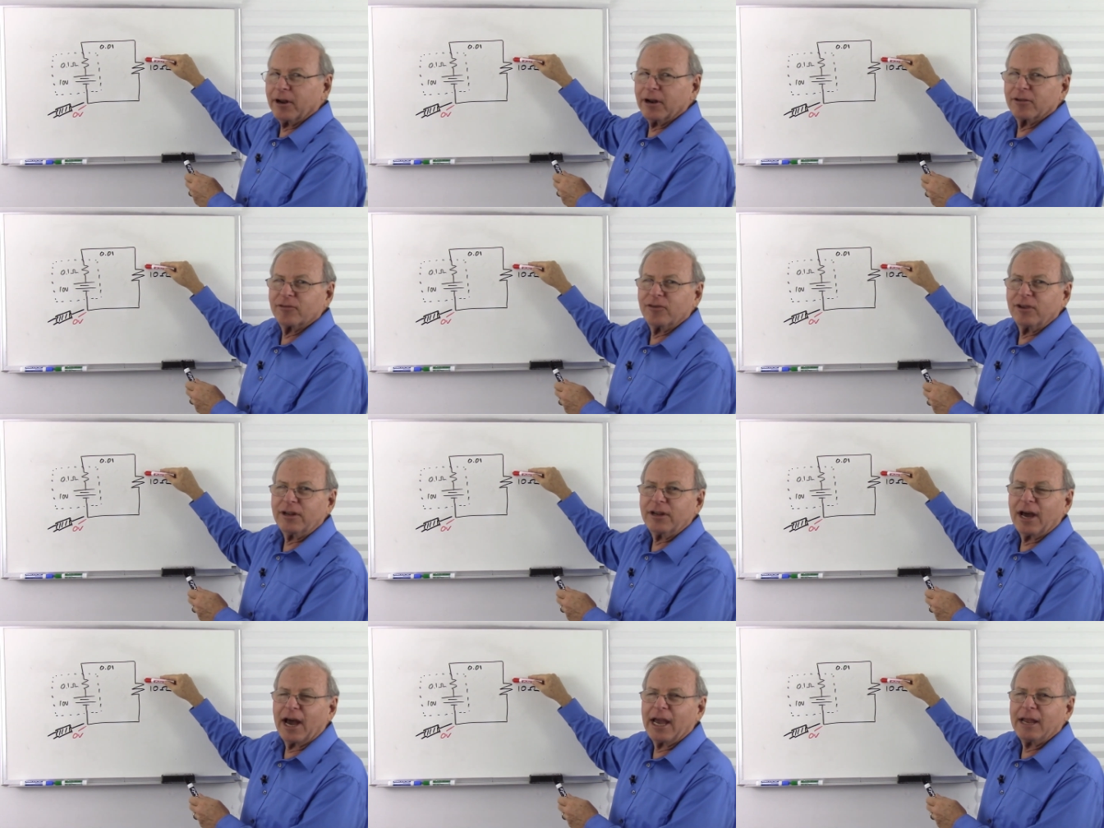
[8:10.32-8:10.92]
going to
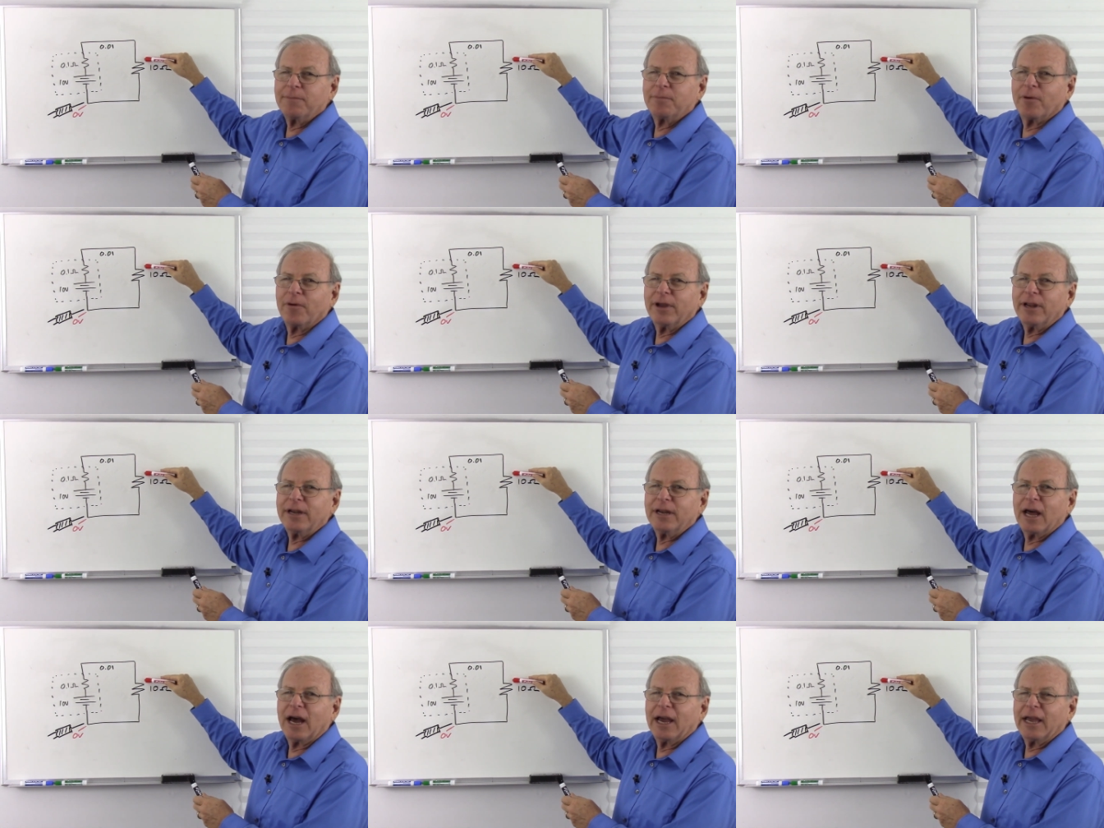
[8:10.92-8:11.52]
see
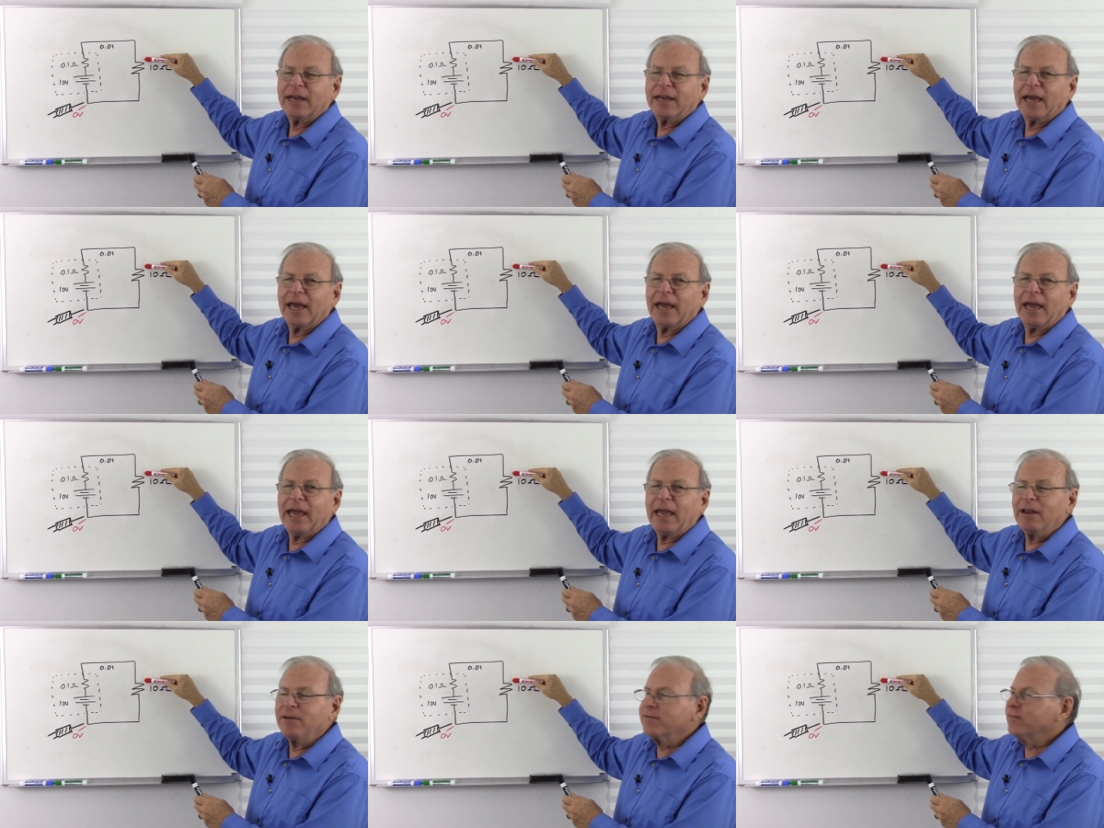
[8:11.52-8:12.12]

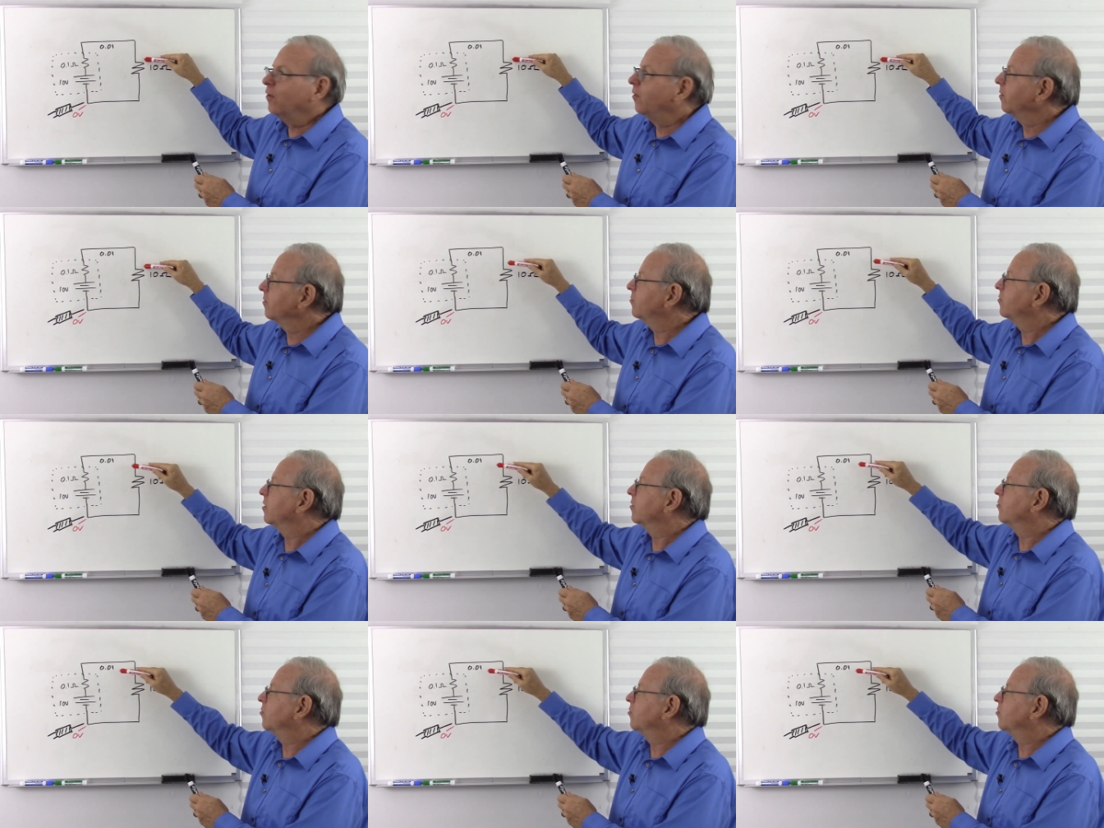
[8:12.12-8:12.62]
9.98 volts,